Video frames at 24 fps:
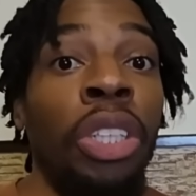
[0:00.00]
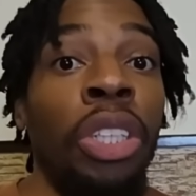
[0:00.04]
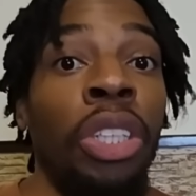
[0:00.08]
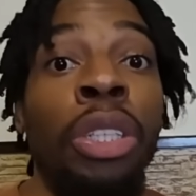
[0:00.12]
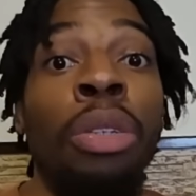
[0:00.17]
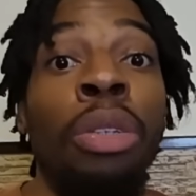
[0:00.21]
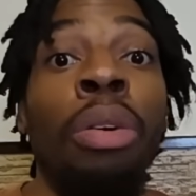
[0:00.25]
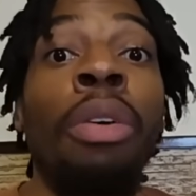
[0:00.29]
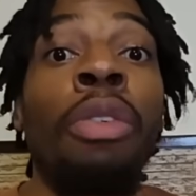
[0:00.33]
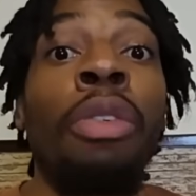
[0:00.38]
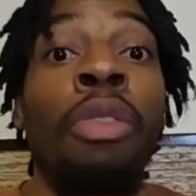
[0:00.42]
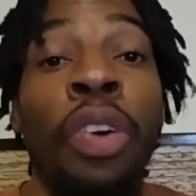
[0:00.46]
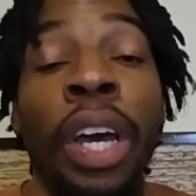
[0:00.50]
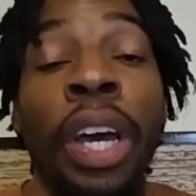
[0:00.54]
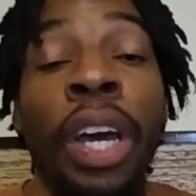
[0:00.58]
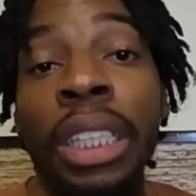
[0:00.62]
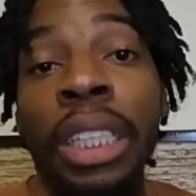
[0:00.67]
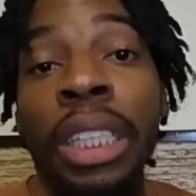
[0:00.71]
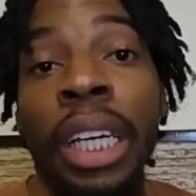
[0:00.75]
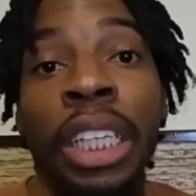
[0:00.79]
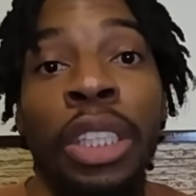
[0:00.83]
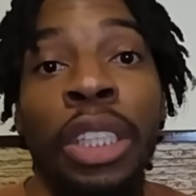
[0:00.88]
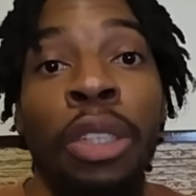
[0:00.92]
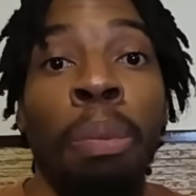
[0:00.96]
to
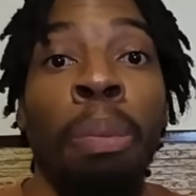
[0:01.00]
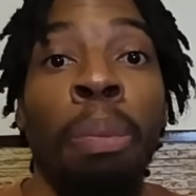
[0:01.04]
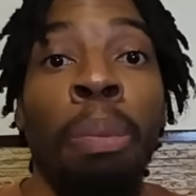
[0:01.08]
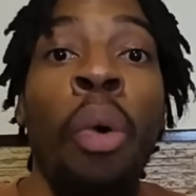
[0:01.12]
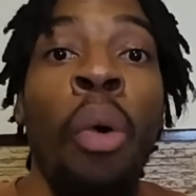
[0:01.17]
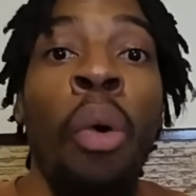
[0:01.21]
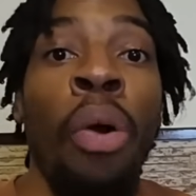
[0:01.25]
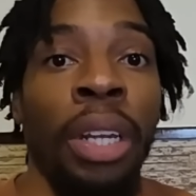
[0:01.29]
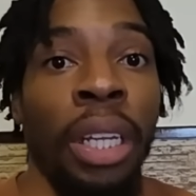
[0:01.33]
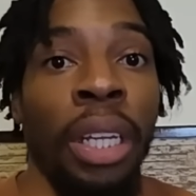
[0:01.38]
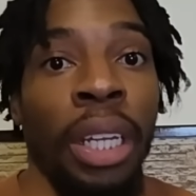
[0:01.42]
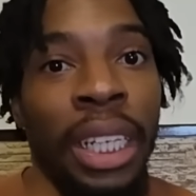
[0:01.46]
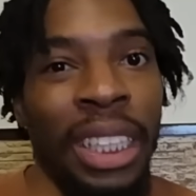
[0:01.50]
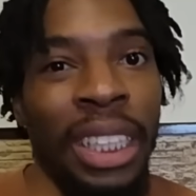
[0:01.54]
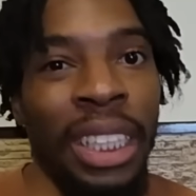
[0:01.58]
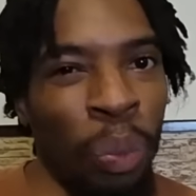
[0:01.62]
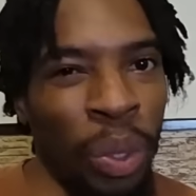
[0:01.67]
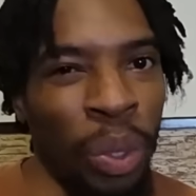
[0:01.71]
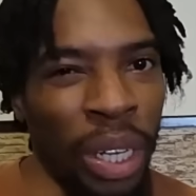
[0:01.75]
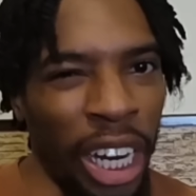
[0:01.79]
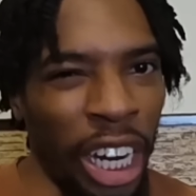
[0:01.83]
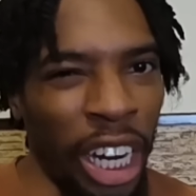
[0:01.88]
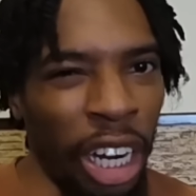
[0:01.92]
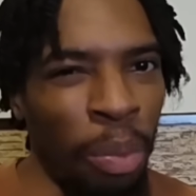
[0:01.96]
invest and to pour into things that
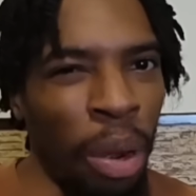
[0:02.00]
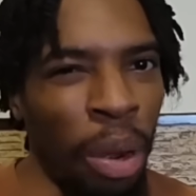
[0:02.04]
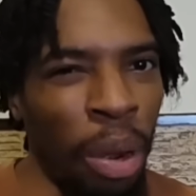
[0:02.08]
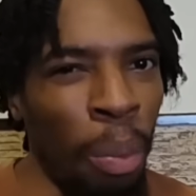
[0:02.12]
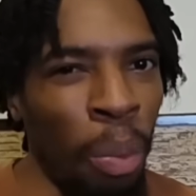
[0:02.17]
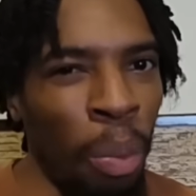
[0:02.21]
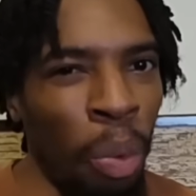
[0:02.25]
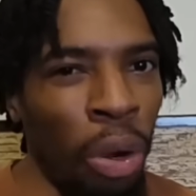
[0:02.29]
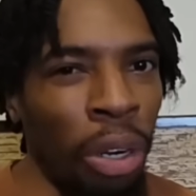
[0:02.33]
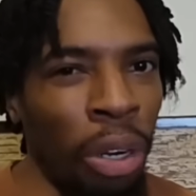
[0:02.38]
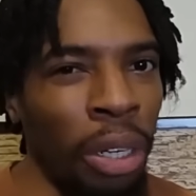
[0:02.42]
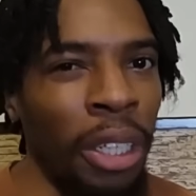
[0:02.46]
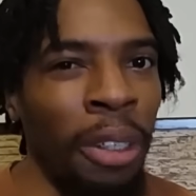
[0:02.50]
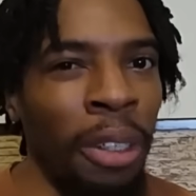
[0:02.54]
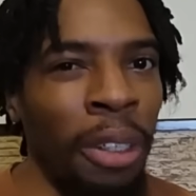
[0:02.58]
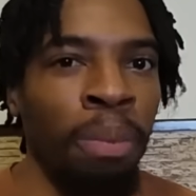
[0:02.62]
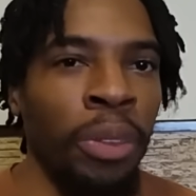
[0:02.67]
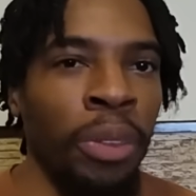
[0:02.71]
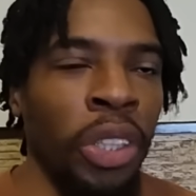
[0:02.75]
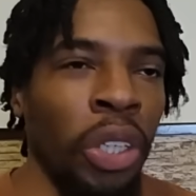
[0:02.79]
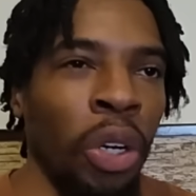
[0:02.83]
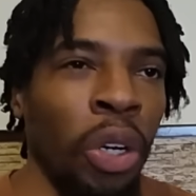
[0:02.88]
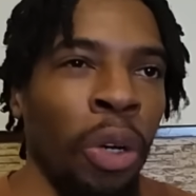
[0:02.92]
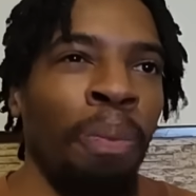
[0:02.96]
we care about more.
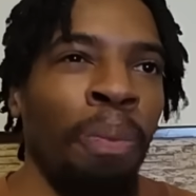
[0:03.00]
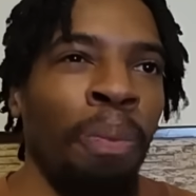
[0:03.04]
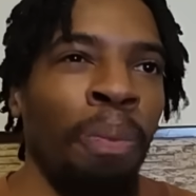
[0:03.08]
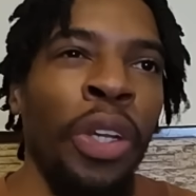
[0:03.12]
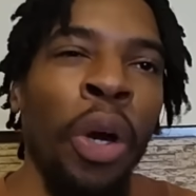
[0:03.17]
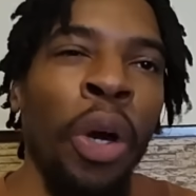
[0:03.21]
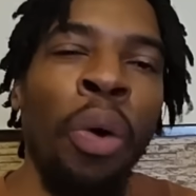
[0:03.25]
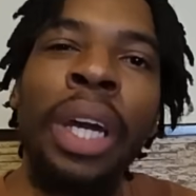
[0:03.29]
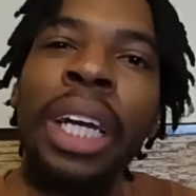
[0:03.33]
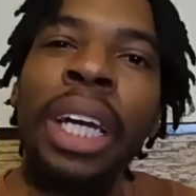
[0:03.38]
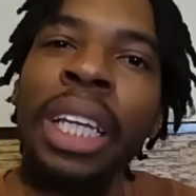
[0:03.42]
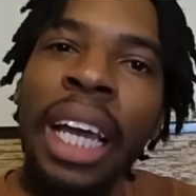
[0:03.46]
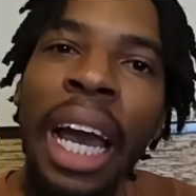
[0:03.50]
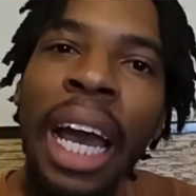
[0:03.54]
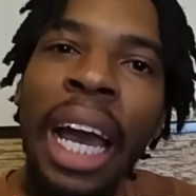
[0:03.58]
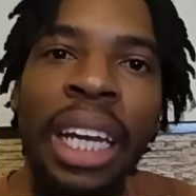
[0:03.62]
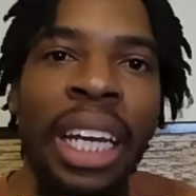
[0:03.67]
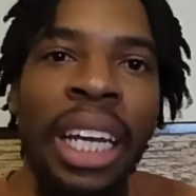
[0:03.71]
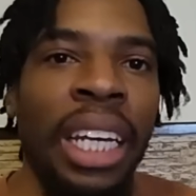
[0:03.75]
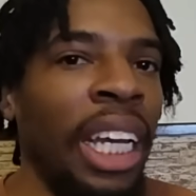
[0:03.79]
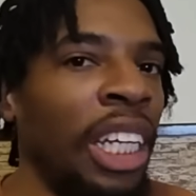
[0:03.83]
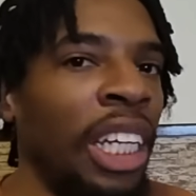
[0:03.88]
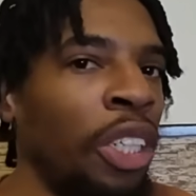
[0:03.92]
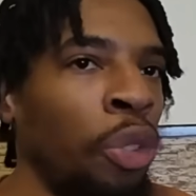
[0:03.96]
So don't get the
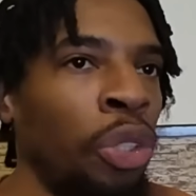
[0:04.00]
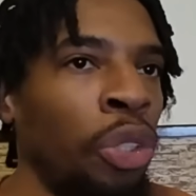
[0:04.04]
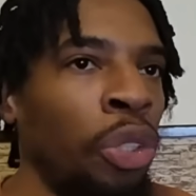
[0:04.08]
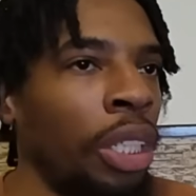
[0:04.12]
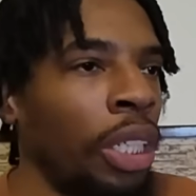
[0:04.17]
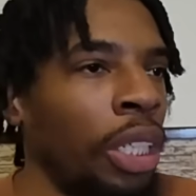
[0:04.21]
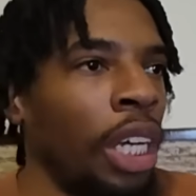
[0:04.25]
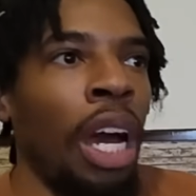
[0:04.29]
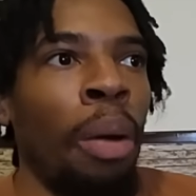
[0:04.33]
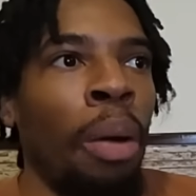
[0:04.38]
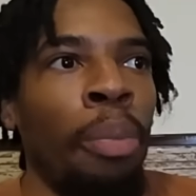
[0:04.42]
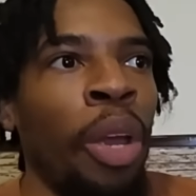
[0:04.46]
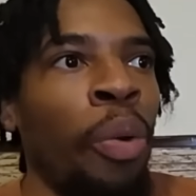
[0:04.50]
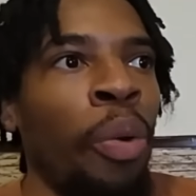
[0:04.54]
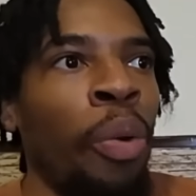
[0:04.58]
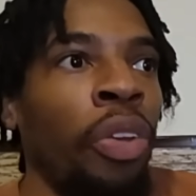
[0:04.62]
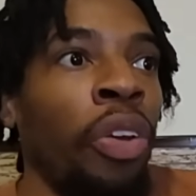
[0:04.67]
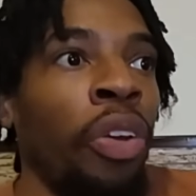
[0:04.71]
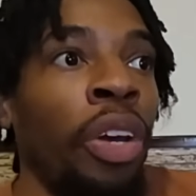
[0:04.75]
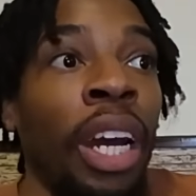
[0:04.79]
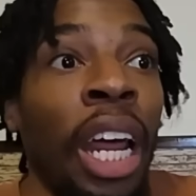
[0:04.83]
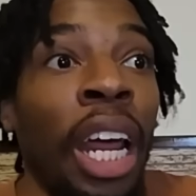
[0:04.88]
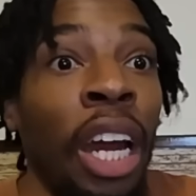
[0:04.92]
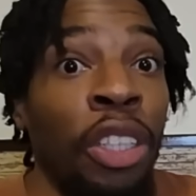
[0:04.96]
idea that you should come here with
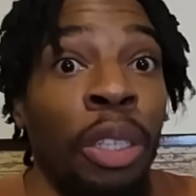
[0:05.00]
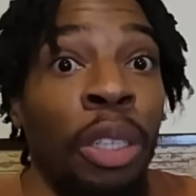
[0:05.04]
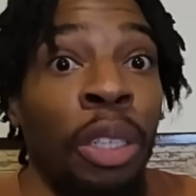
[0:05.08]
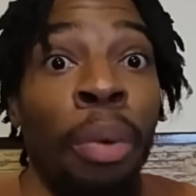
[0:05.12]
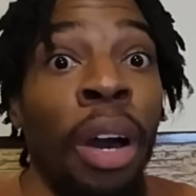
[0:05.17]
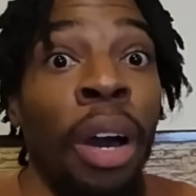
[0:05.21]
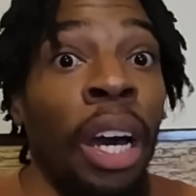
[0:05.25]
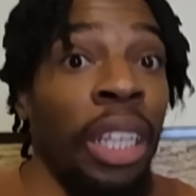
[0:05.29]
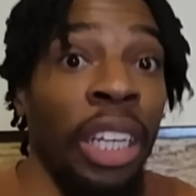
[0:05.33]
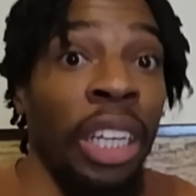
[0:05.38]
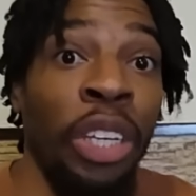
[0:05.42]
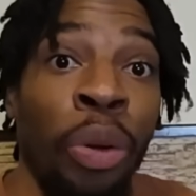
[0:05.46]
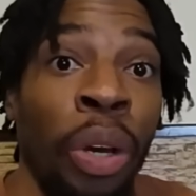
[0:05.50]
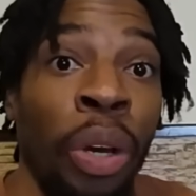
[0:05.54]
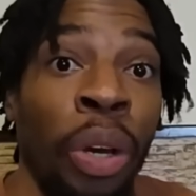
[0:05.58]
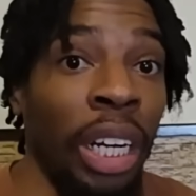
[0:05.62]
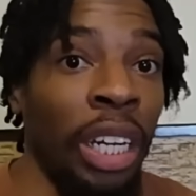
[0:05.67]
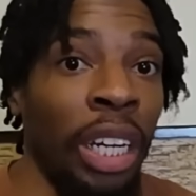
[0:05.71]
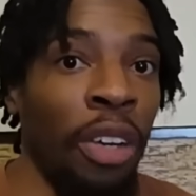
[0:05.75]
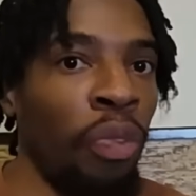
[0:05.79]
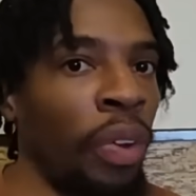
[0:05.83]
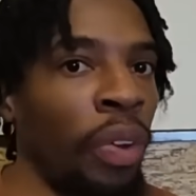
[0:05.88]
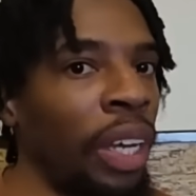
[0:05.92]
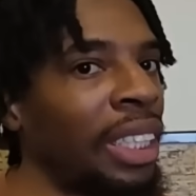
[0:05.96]
$300 a month and you're gonna
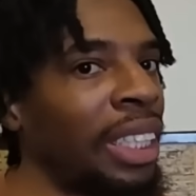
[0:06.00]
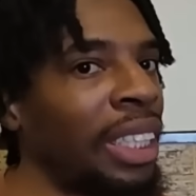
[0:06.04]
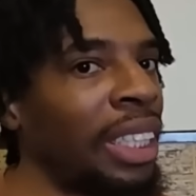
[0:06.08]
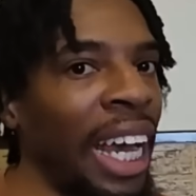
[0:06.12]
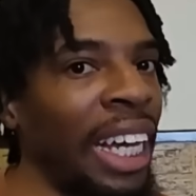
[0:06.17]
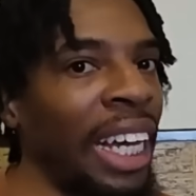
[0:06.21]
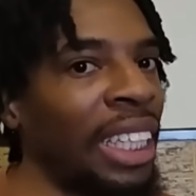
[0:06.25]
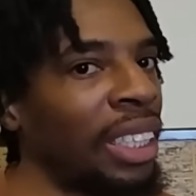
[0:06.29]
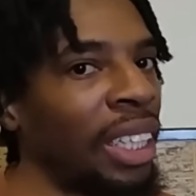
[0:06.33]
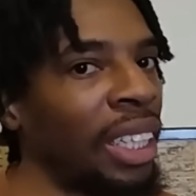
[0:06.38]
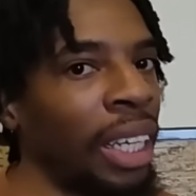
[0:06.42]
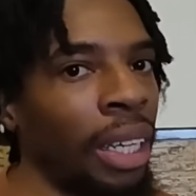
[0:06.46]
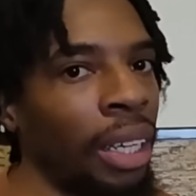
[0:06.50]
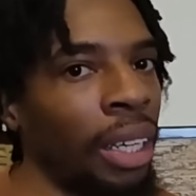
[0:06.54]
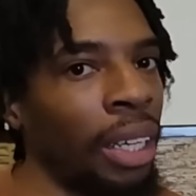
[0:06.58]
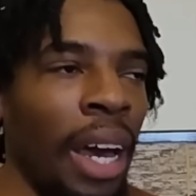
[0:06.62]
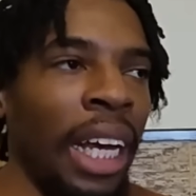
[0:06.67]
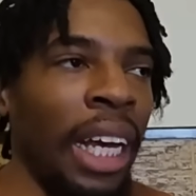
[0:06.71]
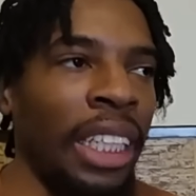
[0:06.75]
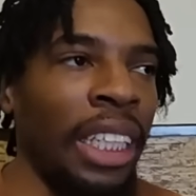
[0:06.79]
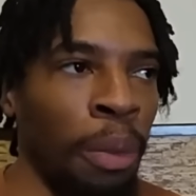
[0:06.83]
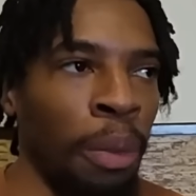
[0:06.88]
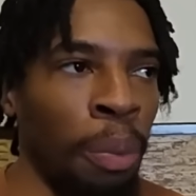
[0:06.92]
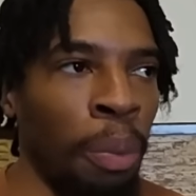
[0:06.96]
live fantastic.
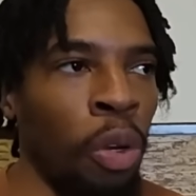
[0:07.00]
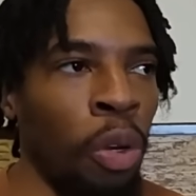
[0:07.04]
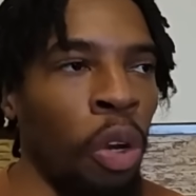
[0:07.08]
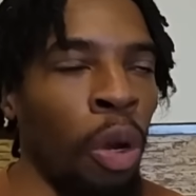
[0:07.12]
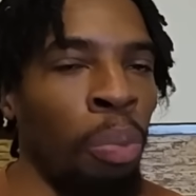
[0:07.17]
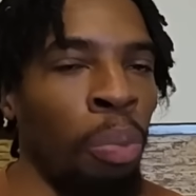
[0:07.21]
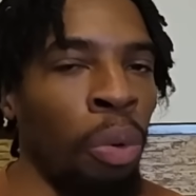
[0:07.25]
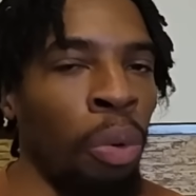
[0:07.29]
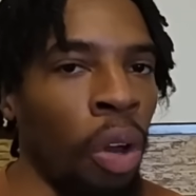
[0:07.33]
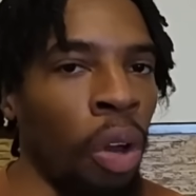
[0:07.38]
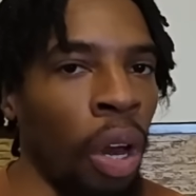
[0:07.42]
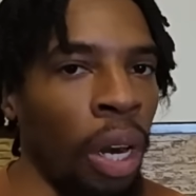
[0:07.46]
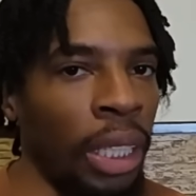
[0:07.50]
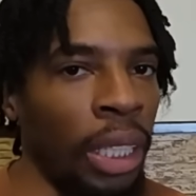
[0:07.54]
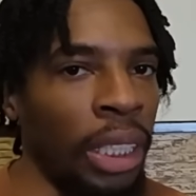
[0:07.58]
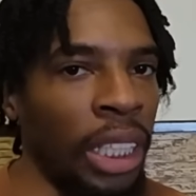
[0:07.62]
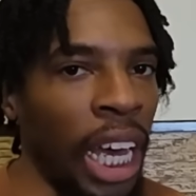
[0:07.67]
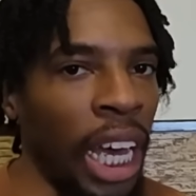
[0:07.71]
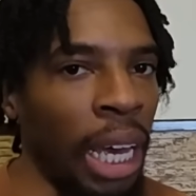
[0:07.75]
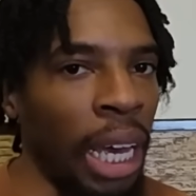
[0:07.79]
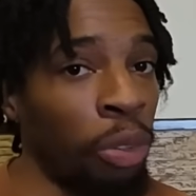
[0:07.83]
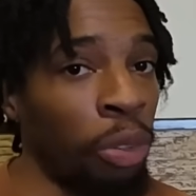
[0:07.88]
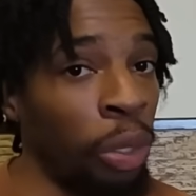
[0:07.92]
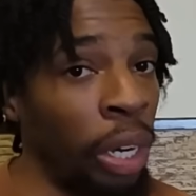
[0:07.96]
I see people go broke all the
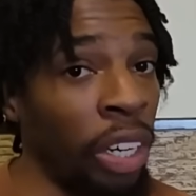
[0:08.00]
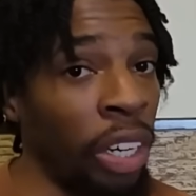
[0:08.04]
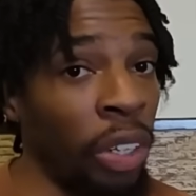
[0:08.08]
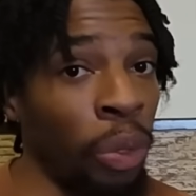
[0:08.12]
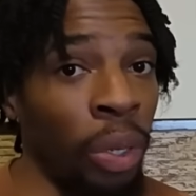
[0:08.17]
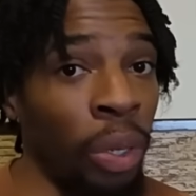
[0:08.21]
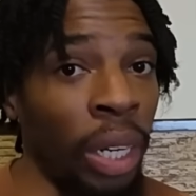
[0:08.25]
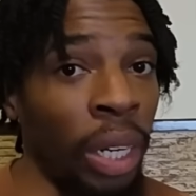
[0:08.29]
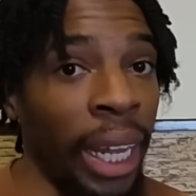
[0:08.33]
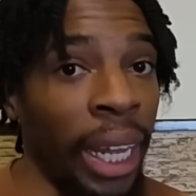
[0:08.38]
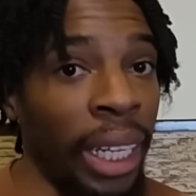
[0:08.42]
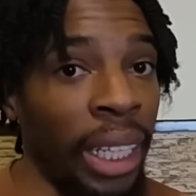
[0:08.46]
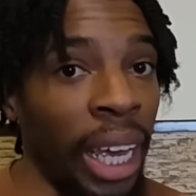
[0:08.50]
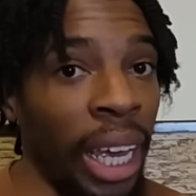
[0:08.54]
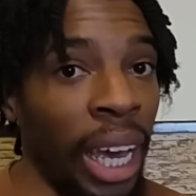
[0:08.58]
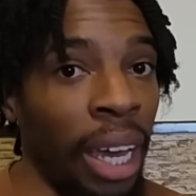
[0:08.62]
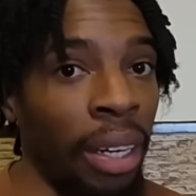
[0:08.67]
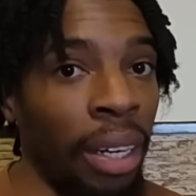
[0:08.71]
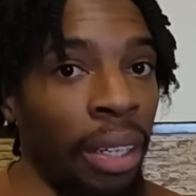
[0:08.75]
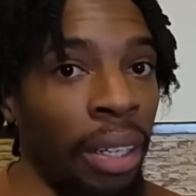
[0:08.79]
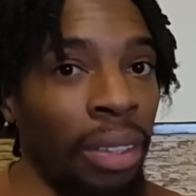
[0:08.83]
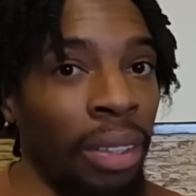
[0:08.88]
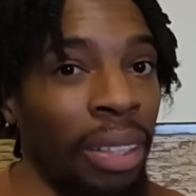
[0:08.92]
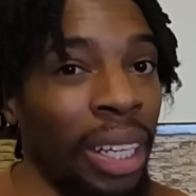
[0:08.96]
time trying to do it like
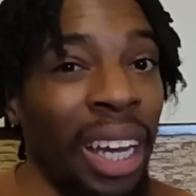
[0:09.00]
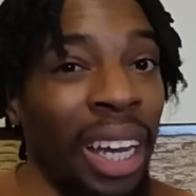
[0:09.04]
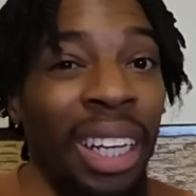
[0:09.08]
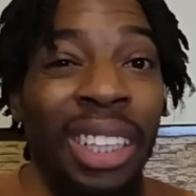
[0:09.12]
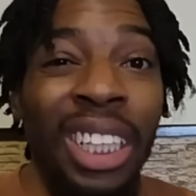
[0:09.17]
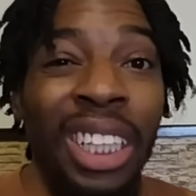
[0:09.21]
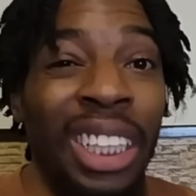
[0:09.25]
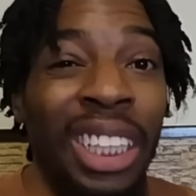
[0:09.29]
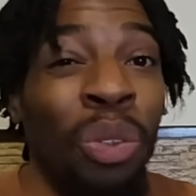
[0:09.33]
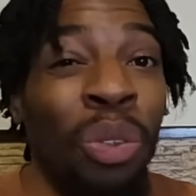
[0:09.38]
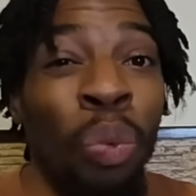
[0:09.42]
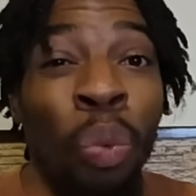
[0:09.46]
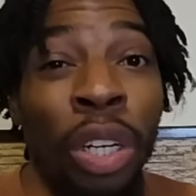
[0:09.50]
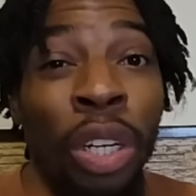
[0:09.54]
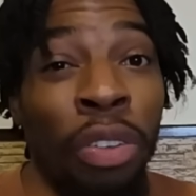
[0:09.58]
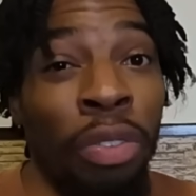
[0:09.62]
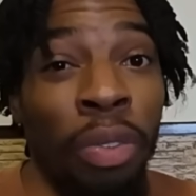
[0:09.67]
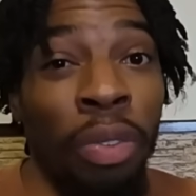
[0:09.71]
that. Okay, this is a word of